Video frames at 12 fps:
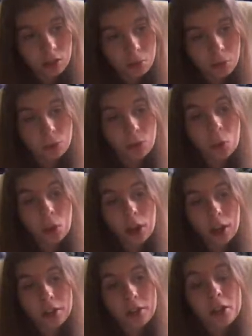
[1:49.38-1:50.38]
But for
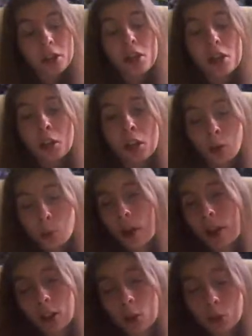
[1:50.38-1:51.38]
one,
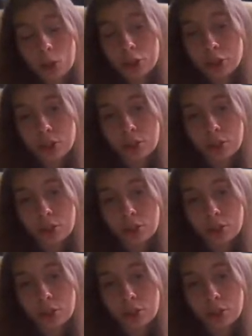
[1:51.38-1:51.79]
Aguero wouldn't do